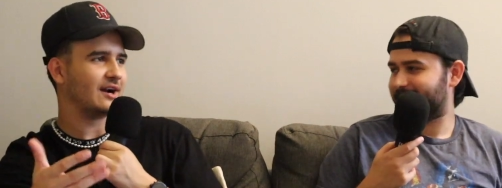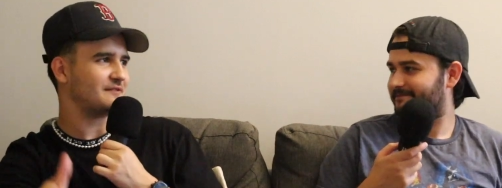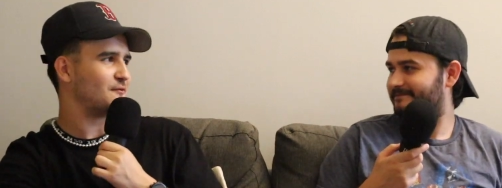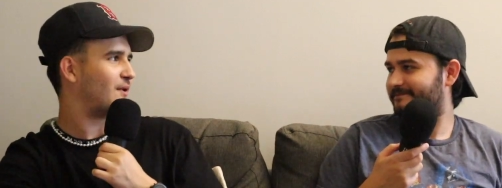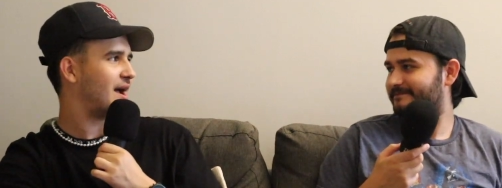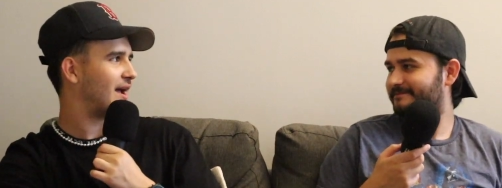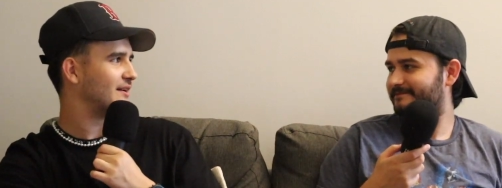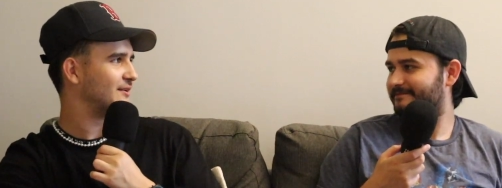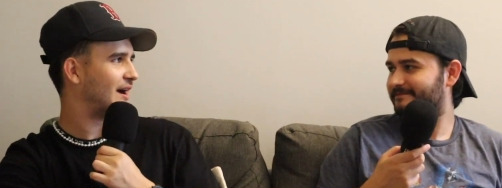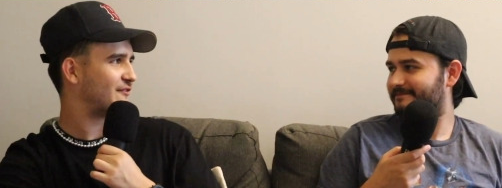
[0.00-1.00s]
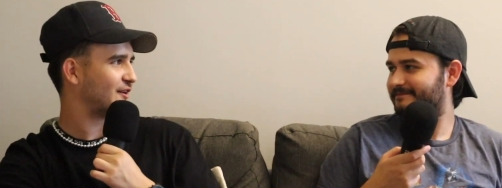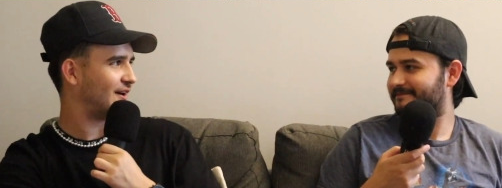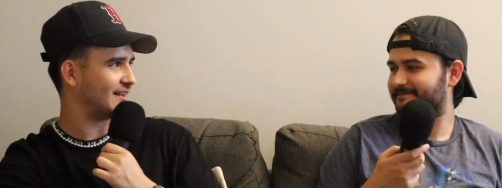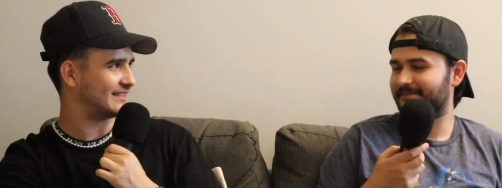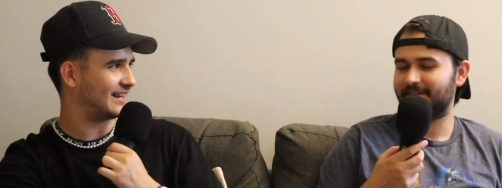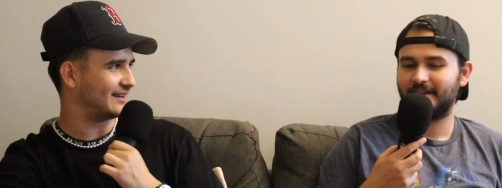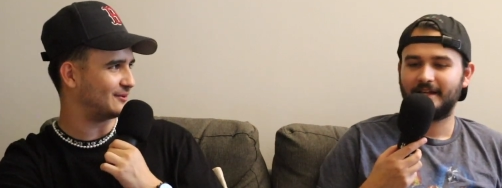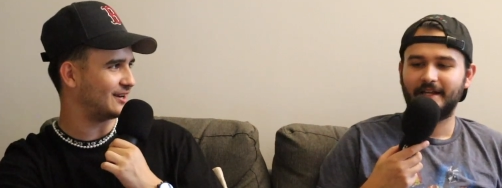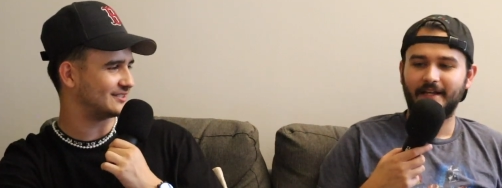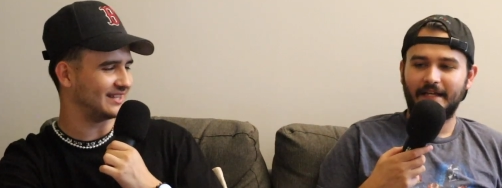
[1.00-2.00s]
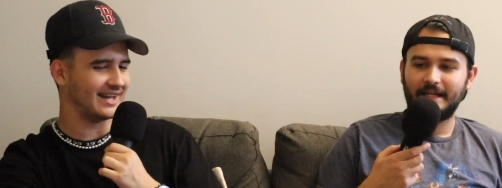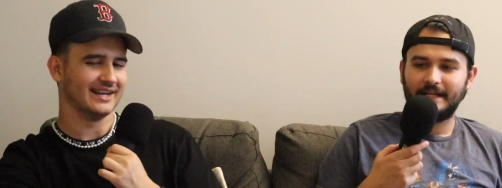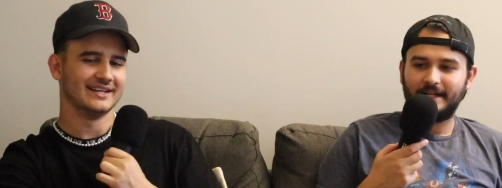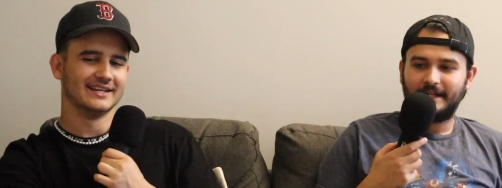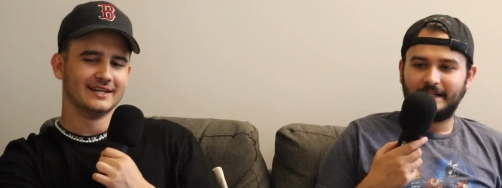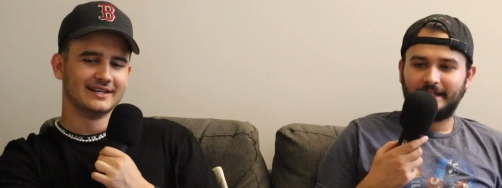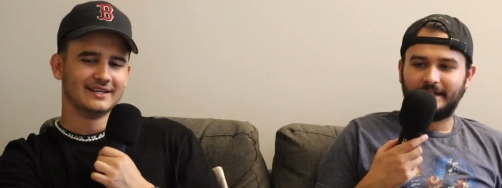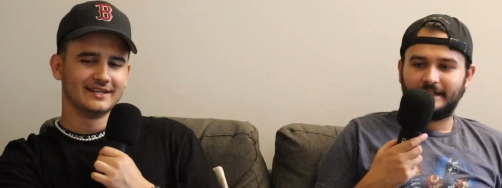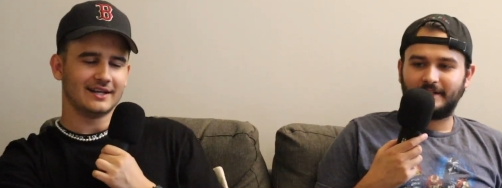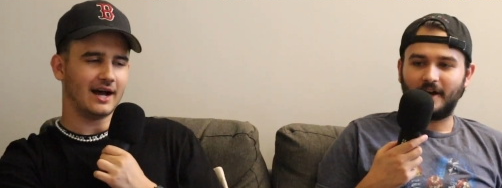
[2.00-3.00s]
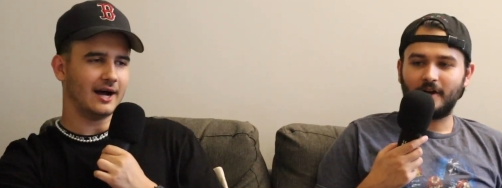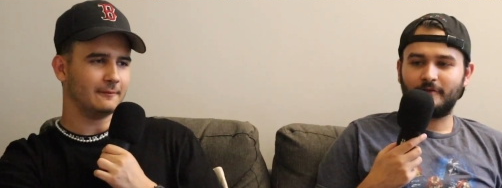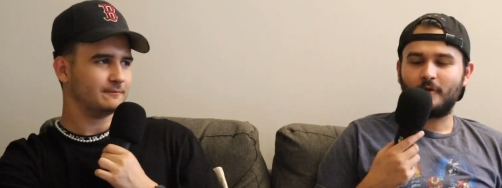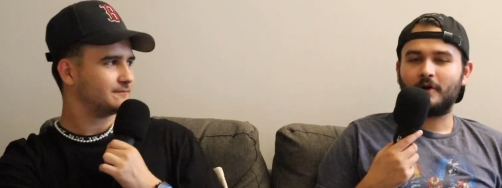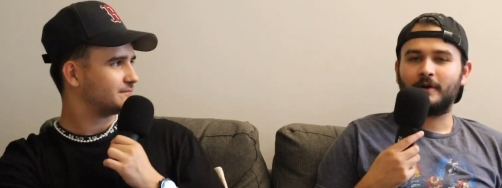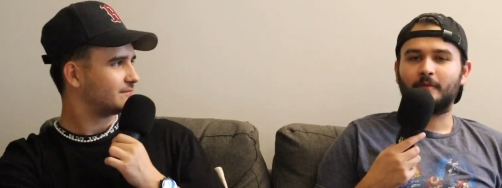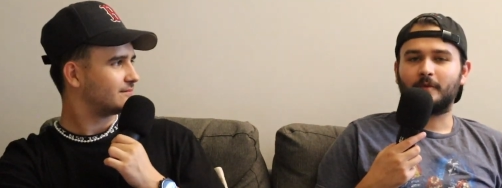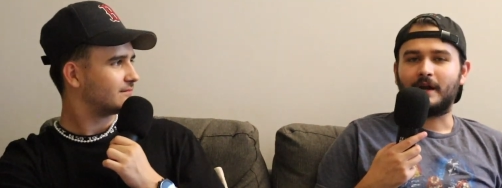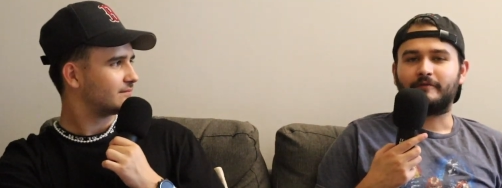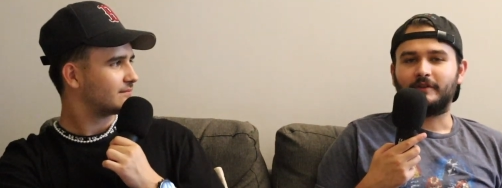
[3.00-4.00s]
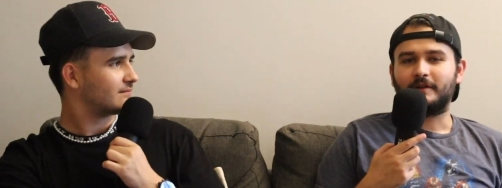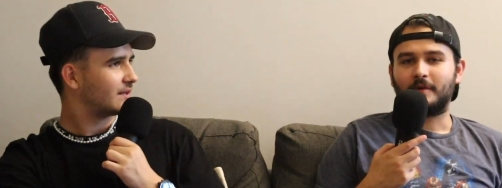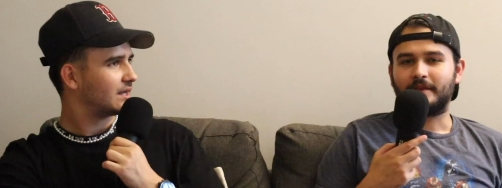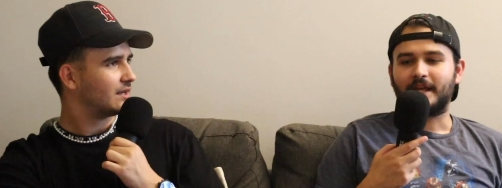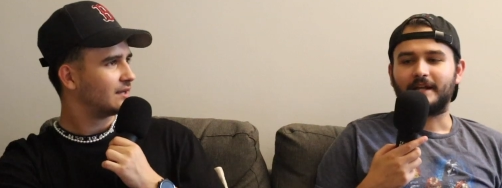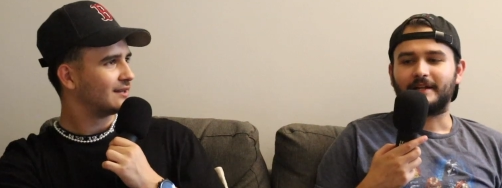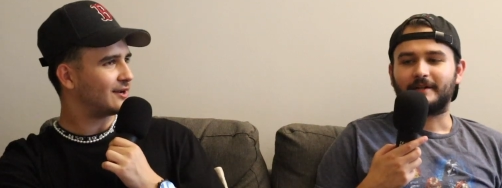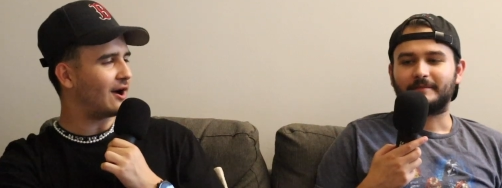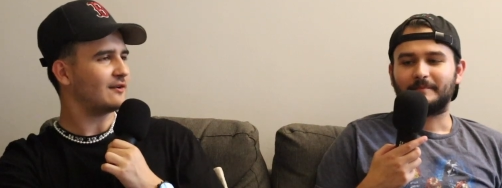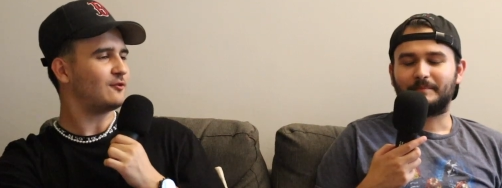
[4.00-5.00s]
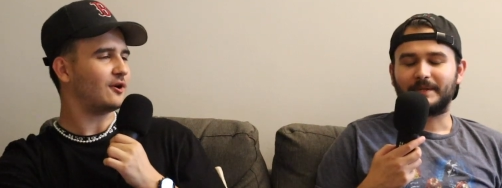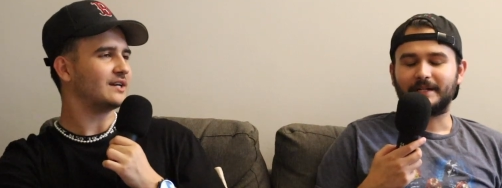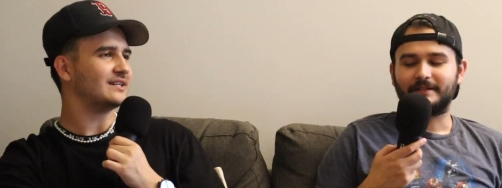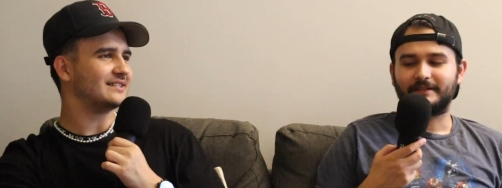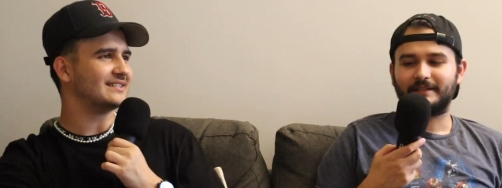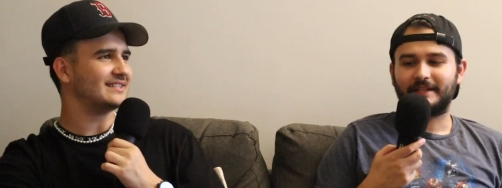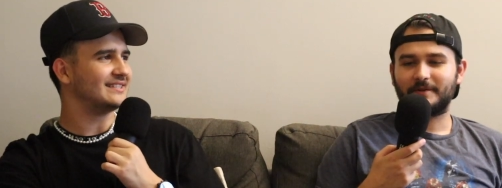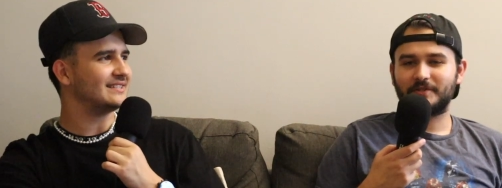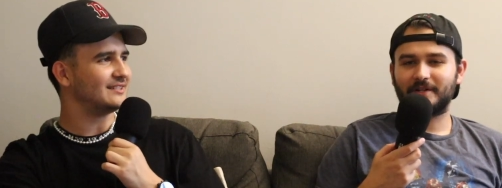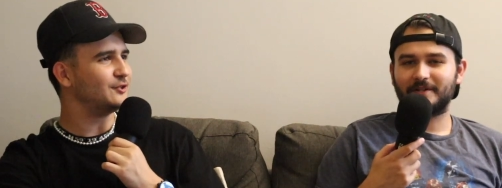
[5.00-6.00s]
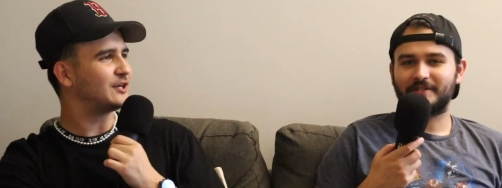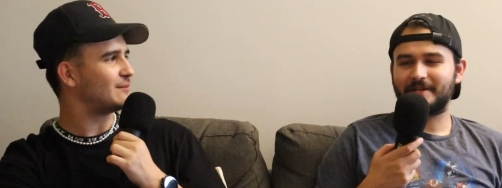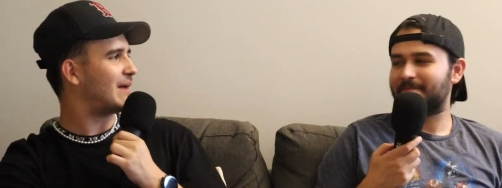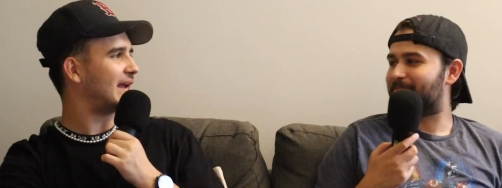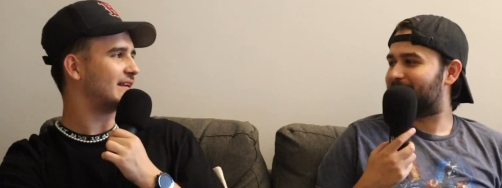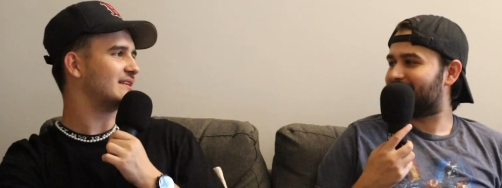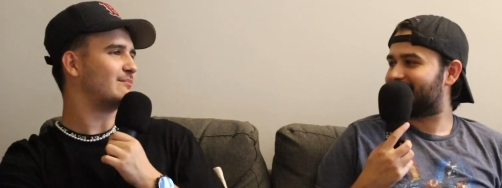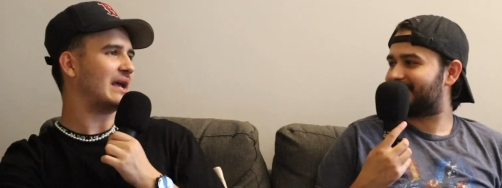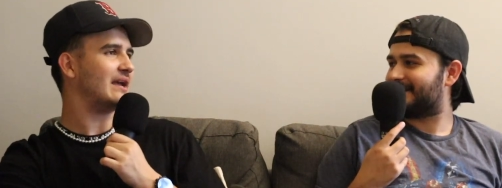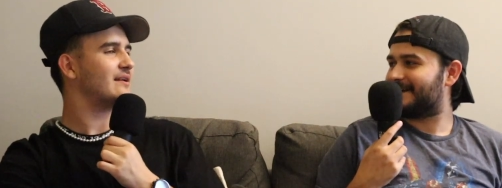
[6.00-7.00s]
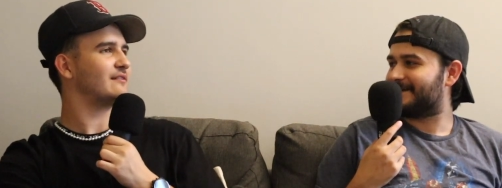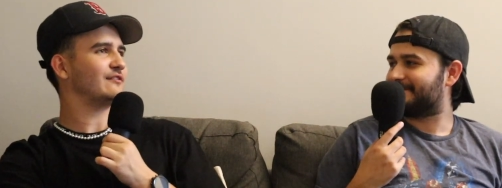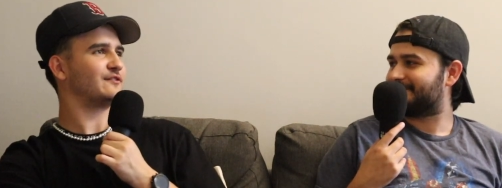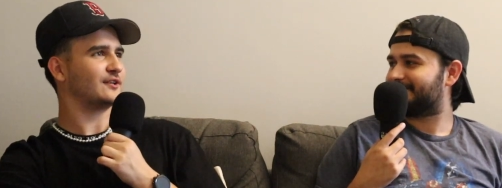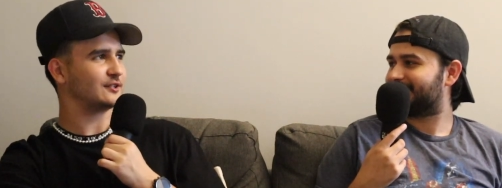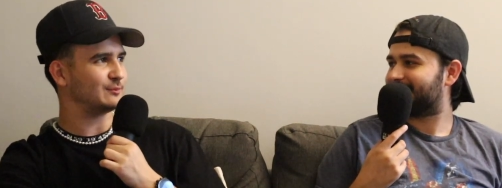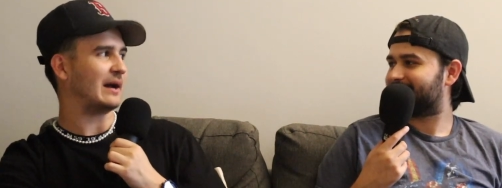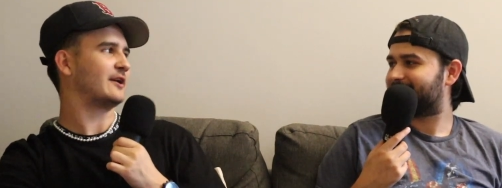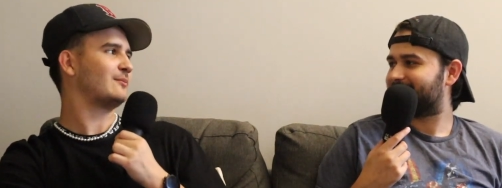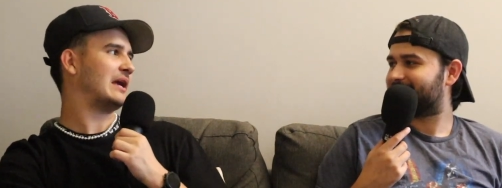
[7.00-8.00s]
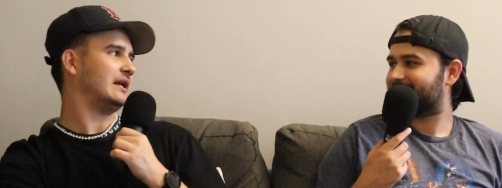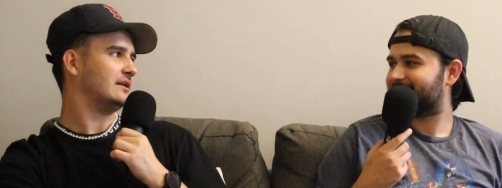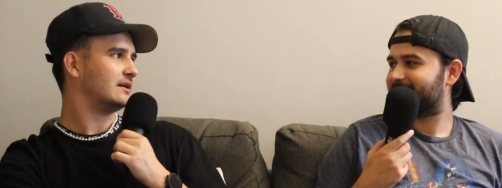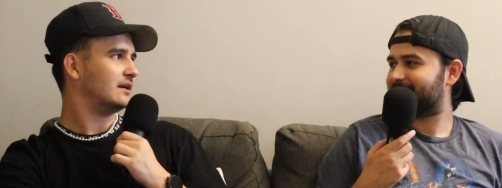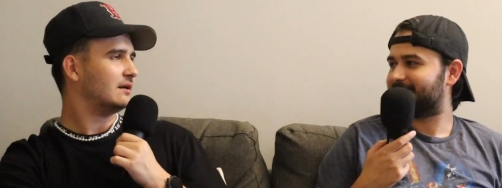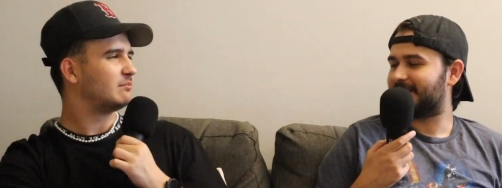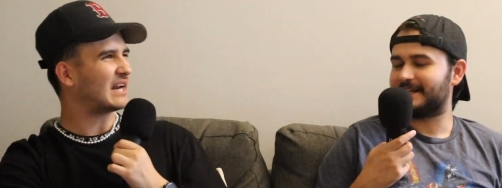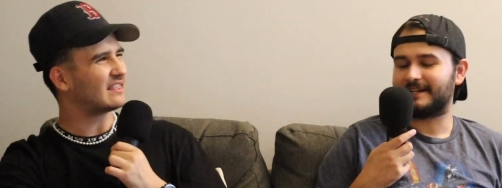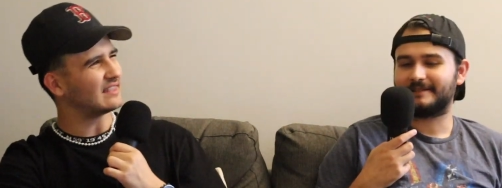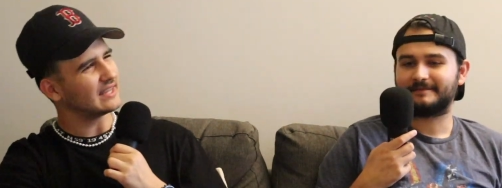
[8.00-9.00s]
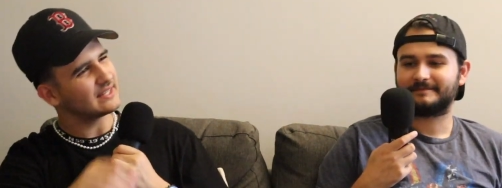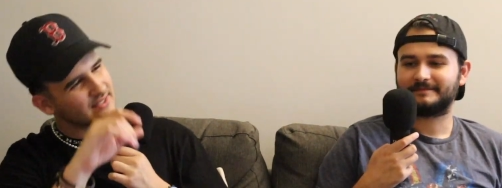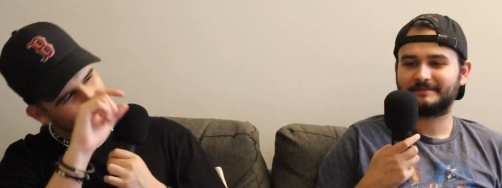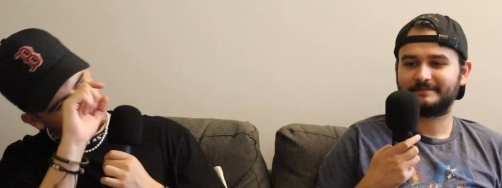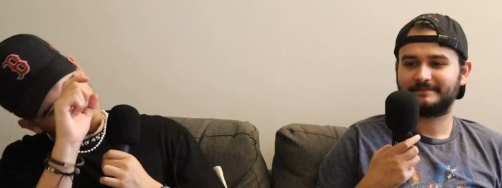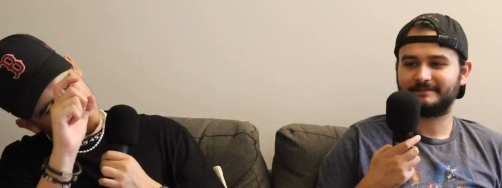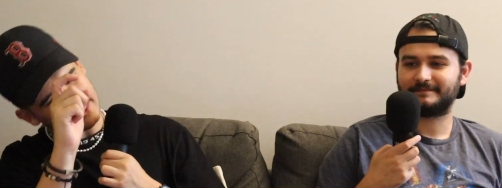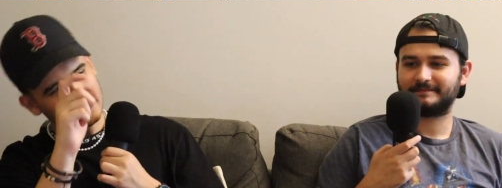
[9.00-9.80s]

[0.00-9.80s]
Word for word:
Speaker 1: not even why I knew. I forgot that I watched that. God of um, War rightfully won that year. God of War. But those are you could make a debate time- for Spider Man, but I think yeah, I